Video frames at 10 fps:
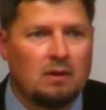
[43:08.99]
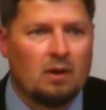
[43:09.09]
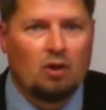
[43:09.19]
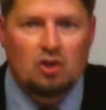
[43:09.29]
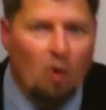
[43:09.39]

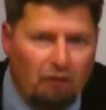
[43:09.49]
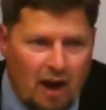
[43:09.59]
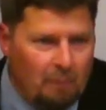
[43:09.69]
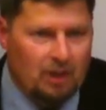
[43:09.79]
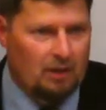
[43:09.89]
There's no
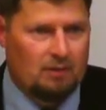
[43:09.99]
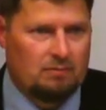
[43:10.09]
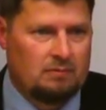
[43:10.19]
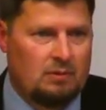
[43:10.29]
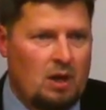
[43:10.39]
famine here.
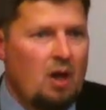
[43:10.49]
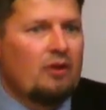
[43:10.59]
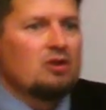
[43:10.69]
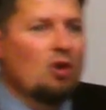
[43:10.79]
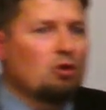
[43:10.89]

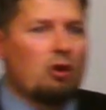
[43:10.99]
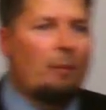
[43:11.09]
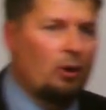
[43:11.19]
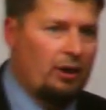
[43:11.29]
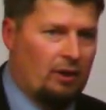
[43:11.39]
There's no
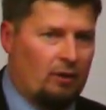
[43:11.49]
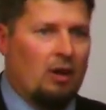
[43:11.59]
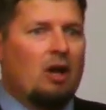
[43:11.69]
trouble here.